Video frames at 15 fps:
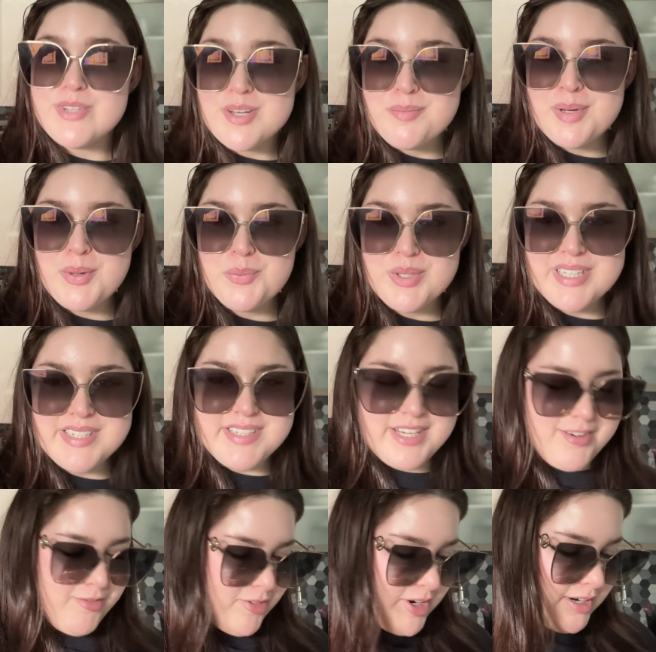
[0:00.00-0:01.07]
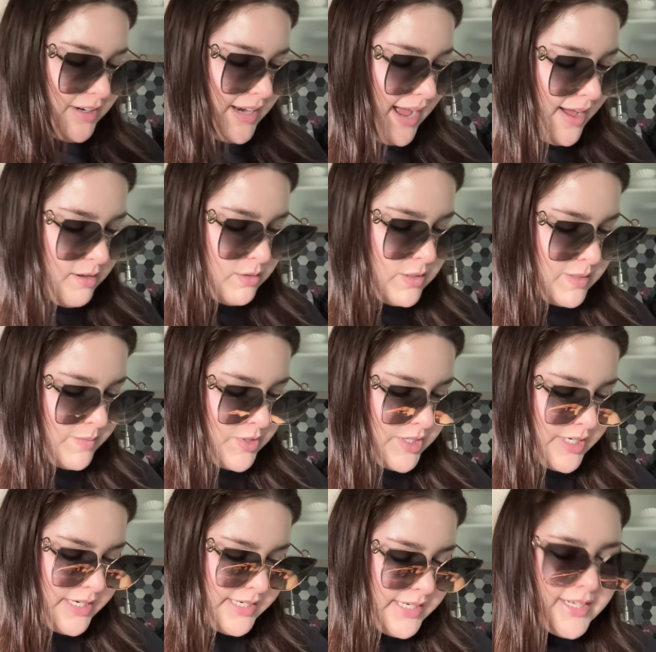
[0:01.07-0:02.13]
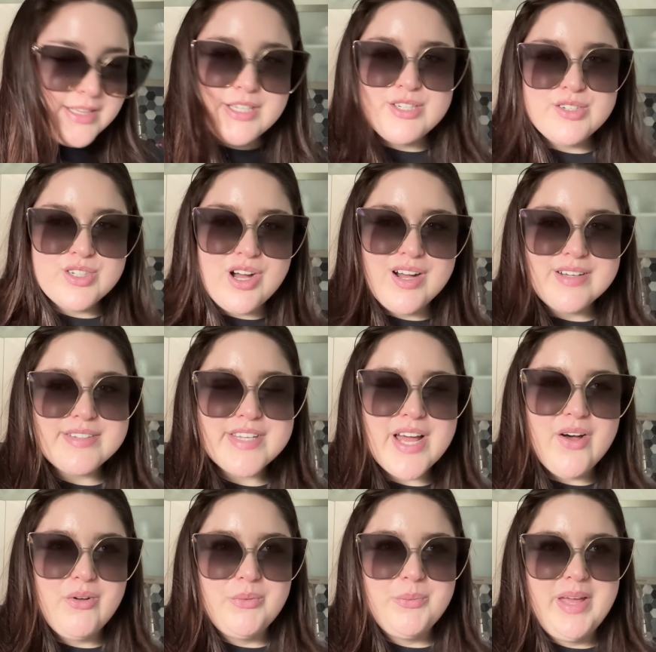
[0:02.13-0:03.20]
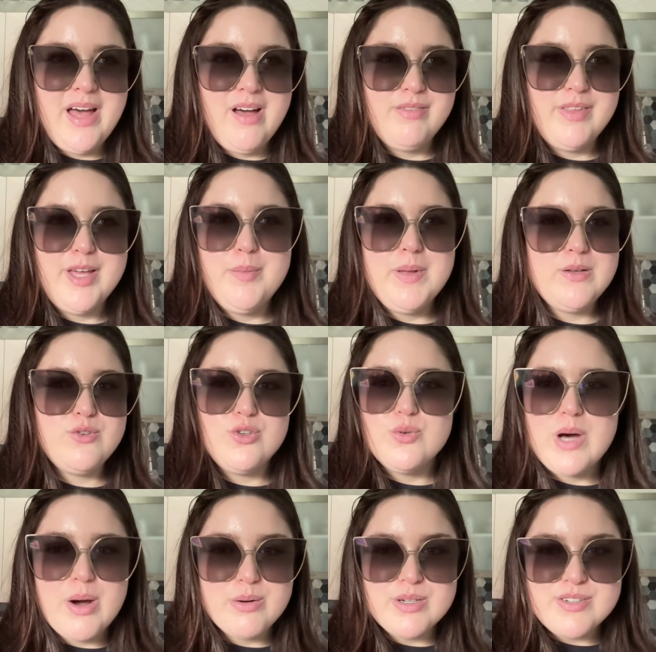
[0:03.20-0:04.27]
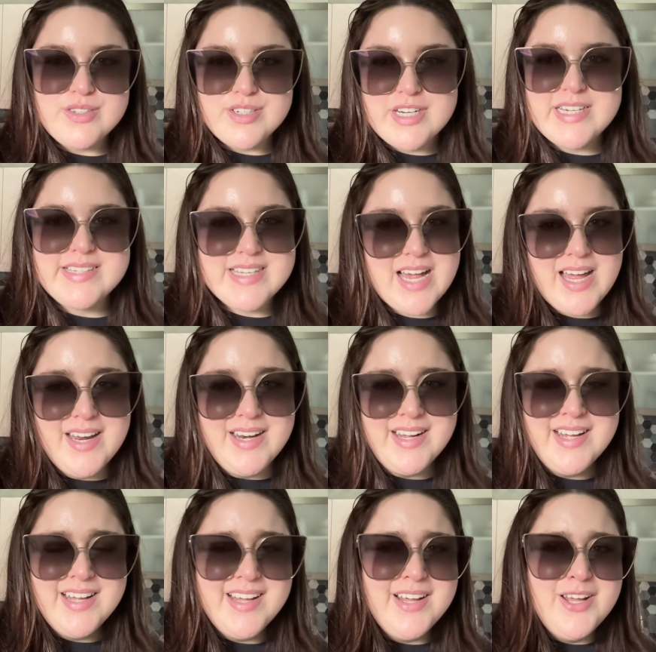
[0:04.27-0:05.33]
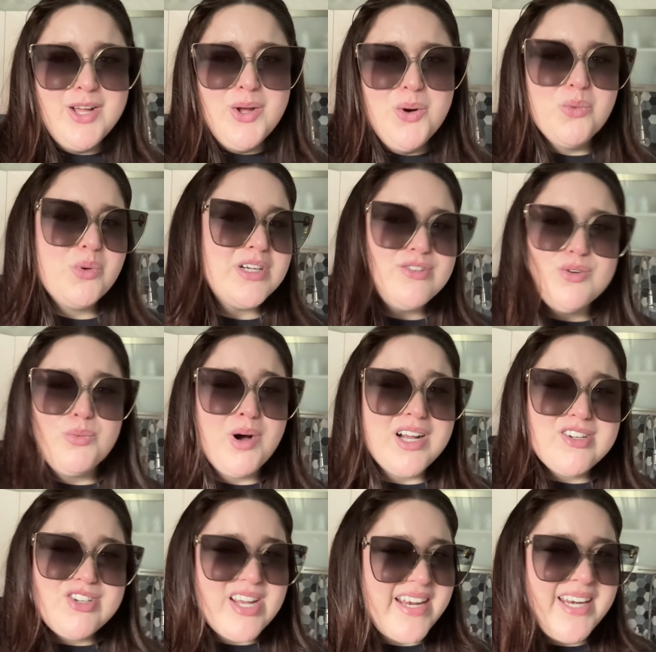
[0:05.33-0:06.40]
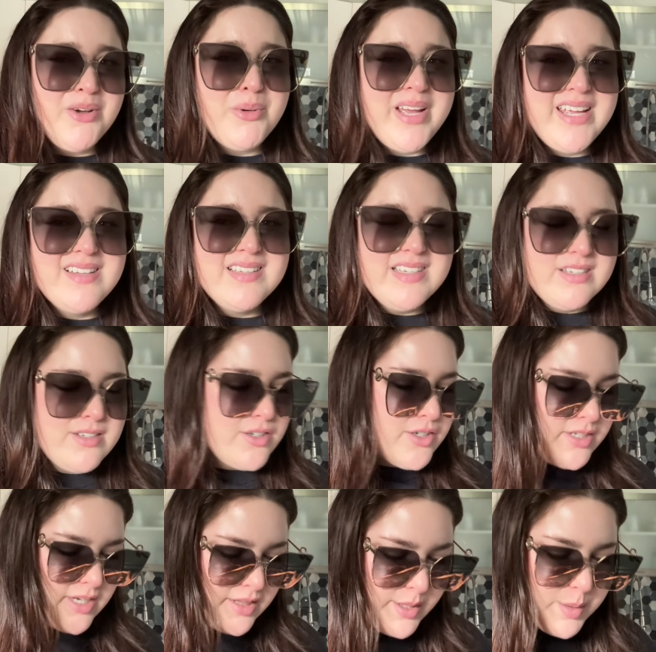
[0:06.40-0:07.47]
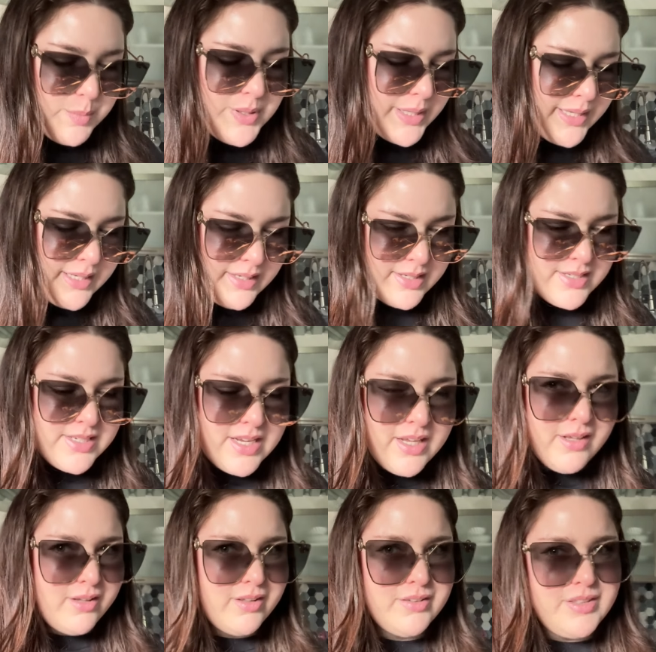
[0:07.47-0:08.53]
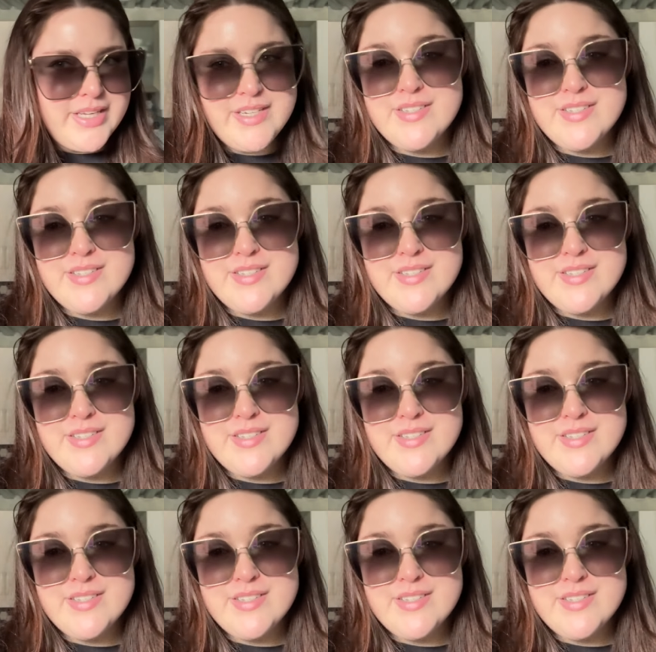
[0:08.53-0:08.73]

done my work day for now, so I'm just gonna take the dogs out, and we have like about 2 hours to decide what to watch anyways, because there's nothing playing until like